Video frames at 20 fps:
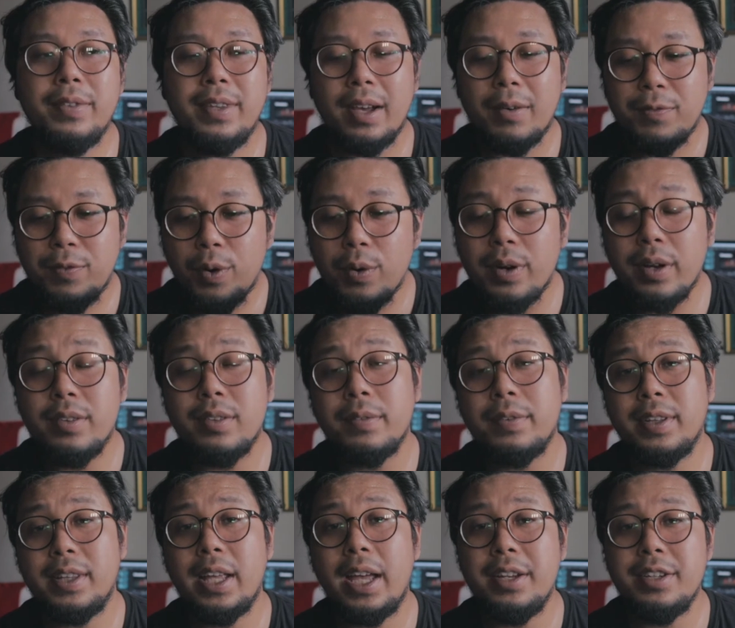their focus of
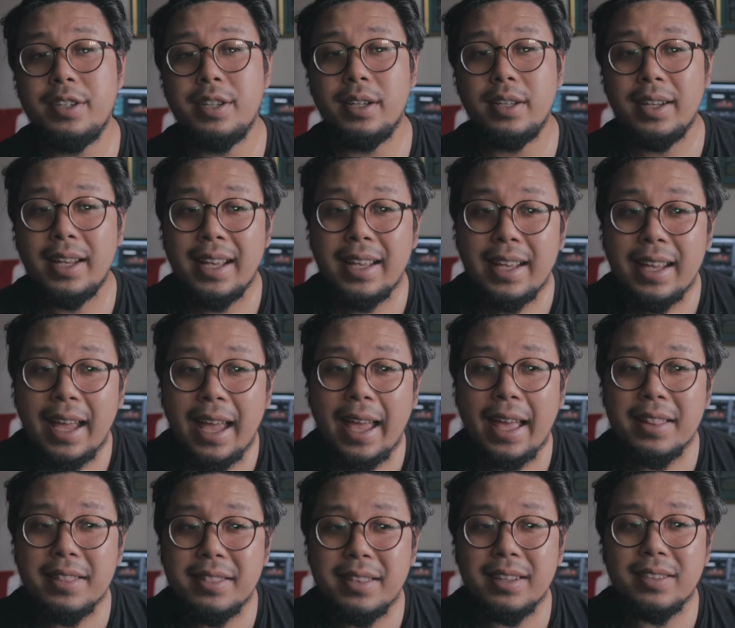attention
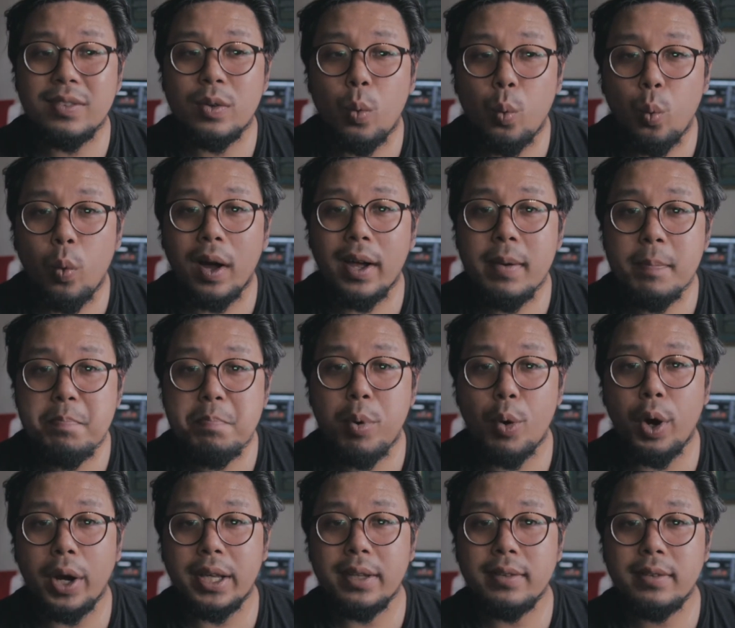at this one
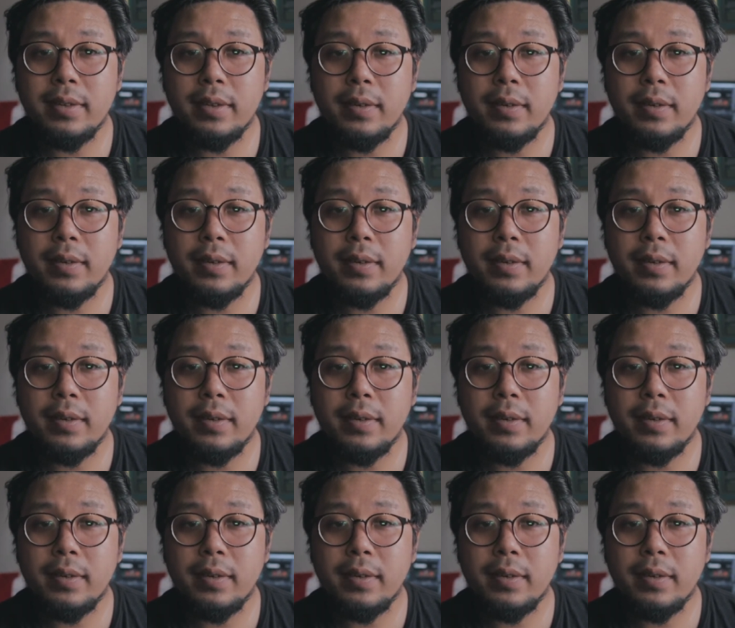point.